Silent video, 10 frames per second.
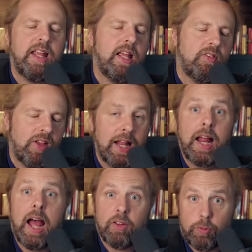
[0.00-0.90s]
needs
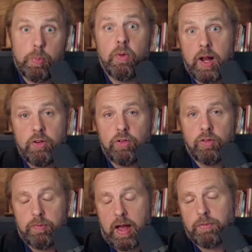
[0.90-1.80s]
and
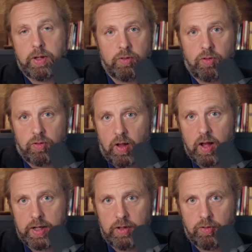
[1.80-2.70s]
aspirations of African
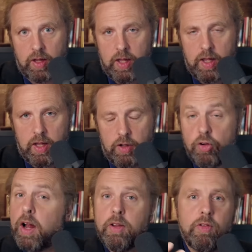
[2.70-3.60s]
societies.
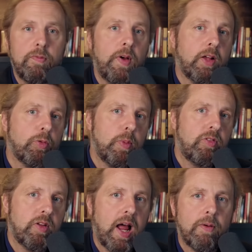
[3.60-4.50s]
China's
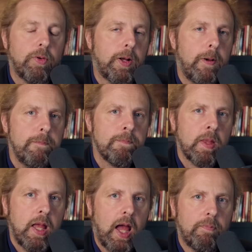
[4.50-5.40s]
investments in Africa
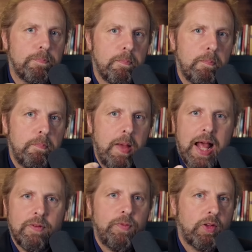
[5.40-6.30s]
have
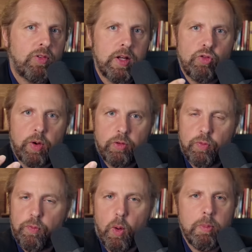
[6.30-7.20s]
manifested in
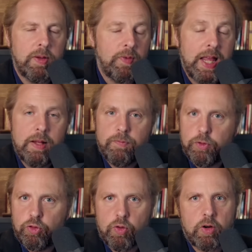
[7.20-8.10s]
transformative
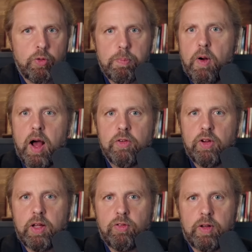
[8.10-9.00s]
infrastructure
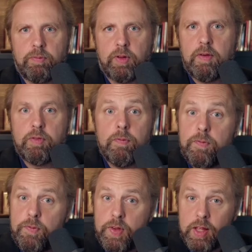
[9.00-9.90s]
projects that have left a
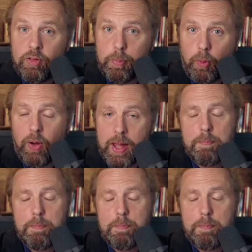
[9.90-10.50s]
visible